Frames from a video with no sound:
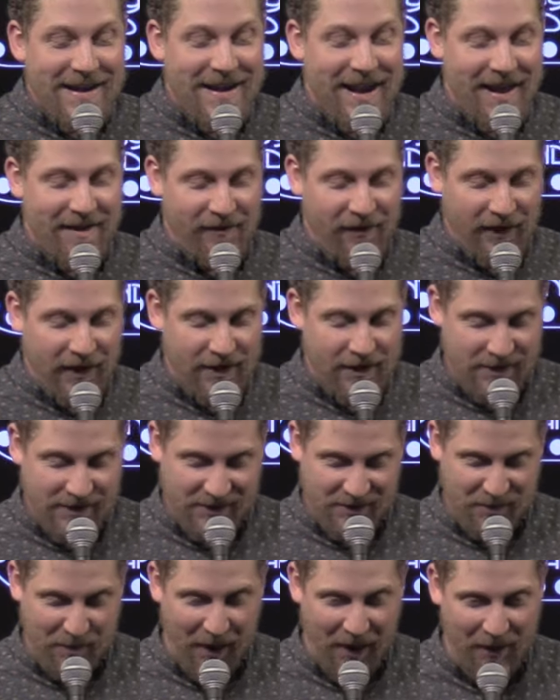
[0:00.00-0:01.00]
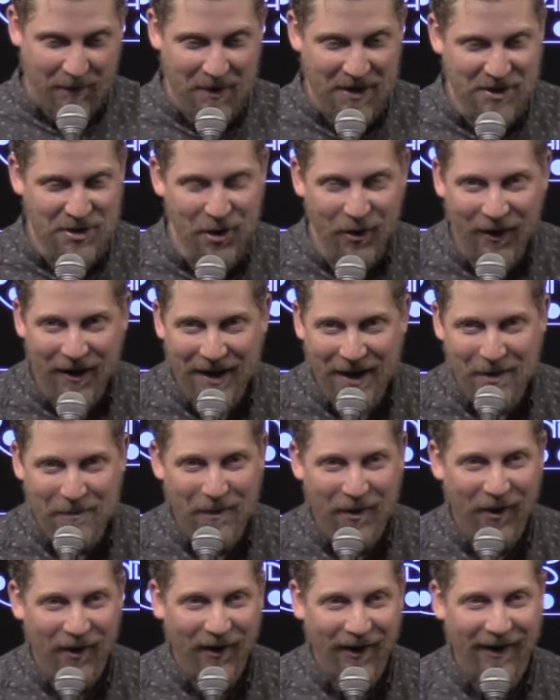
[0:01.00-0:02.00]
definitely doesn't spark me joy
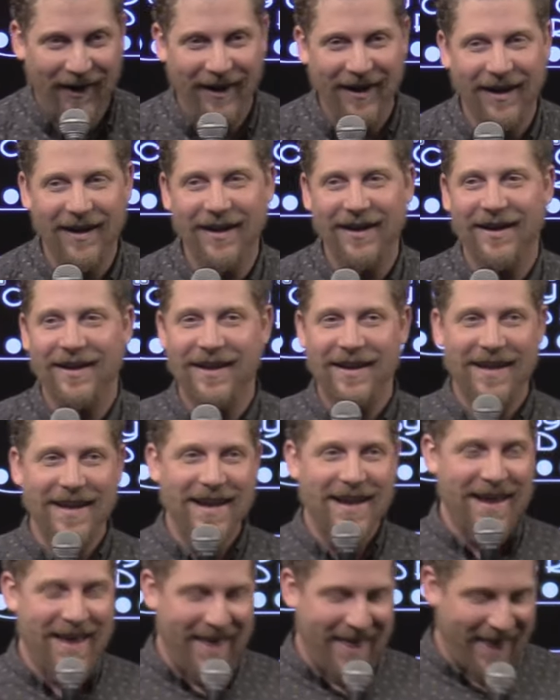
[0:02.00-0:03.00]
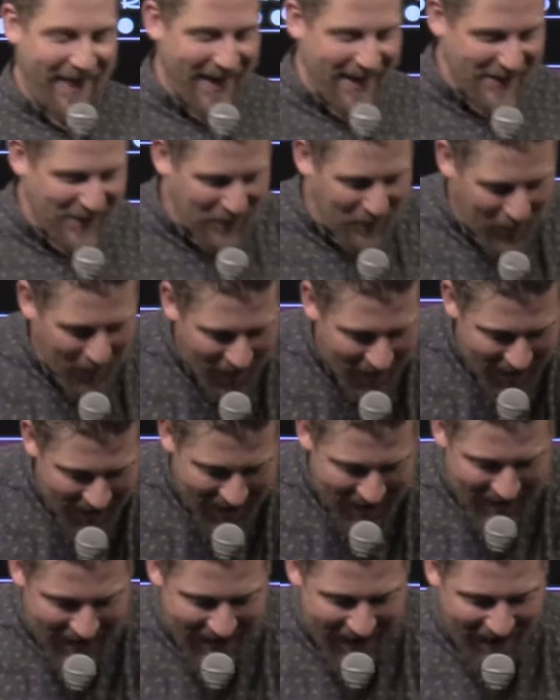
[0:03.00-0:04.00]
anymore. This
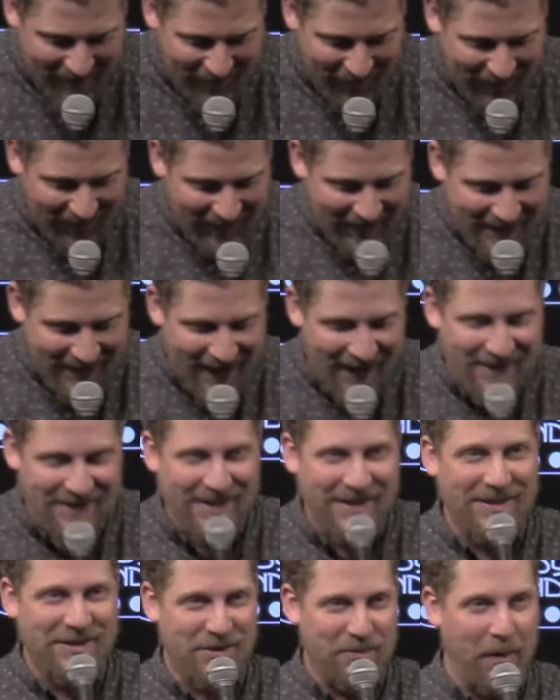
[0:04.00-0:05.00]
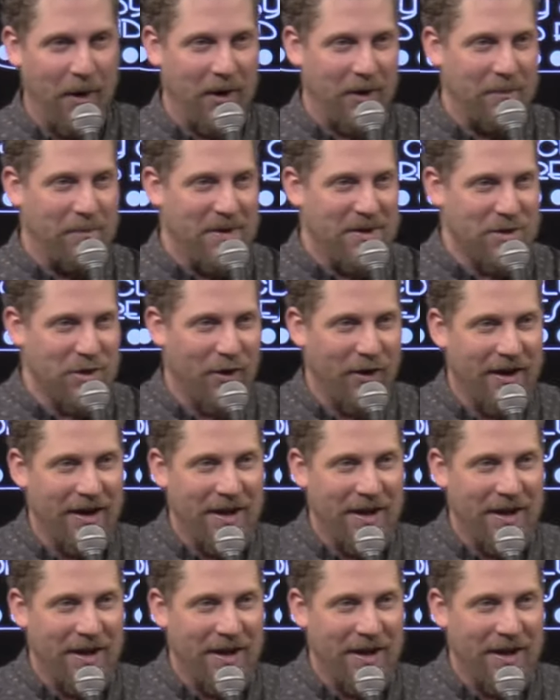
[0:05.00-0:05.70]
one definitely doesn't spark me joy